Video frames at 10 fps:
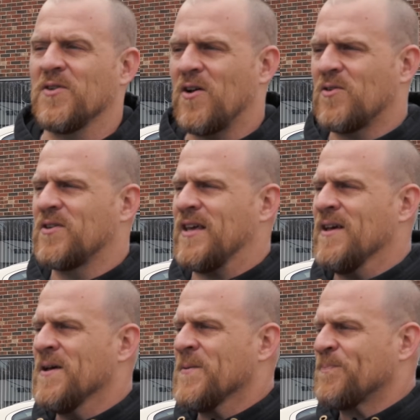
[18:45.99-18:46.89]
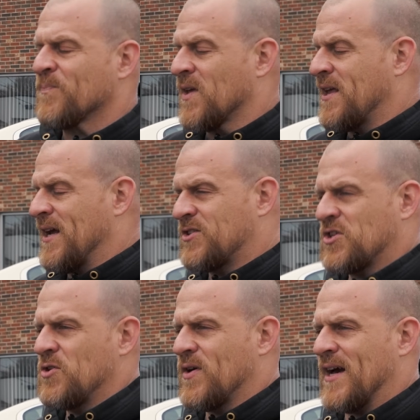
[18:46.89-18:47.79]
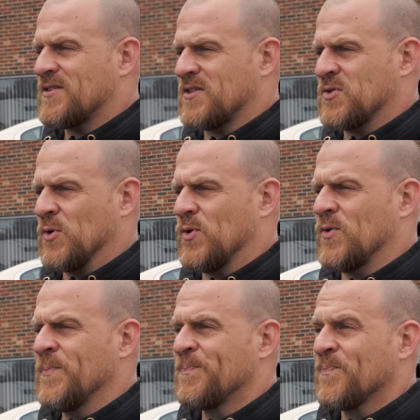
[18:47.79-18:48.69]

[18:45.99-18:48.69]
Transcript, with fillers: Not only can I show you guys a tool